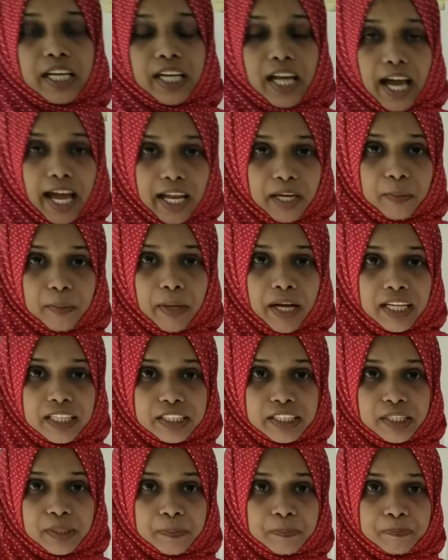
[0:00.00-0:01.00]
in
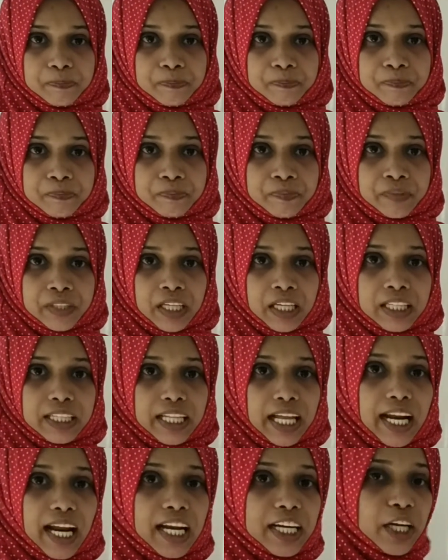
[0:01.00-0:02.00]
animals,
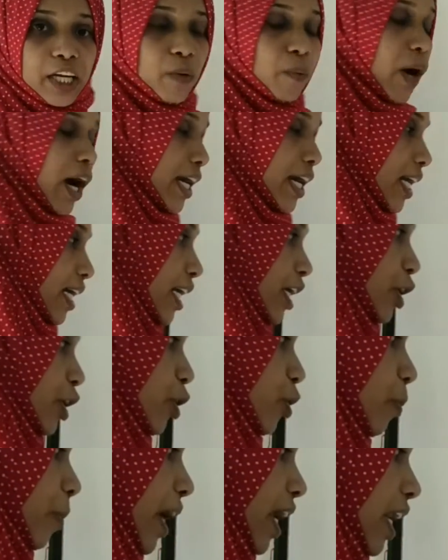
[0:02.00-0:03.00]
they are divided
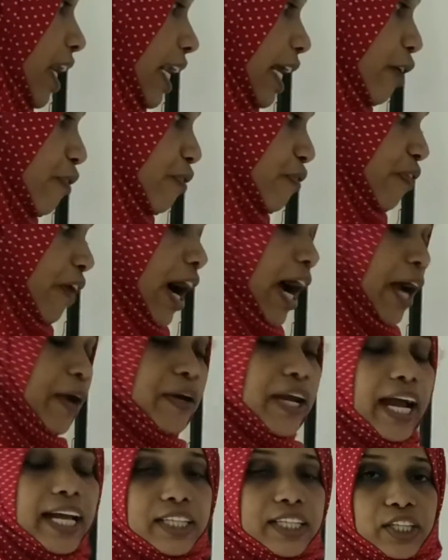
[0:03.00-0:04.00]
into mainly
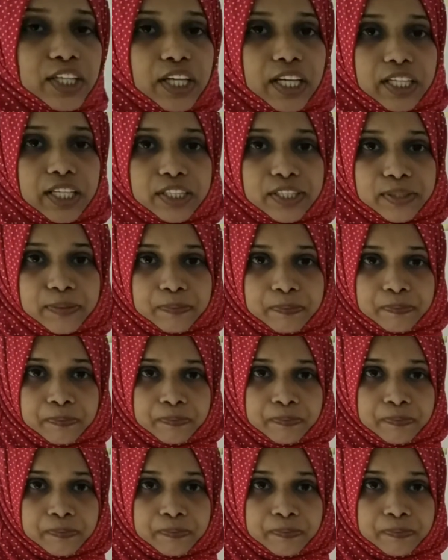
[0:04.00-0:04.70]
5 categories.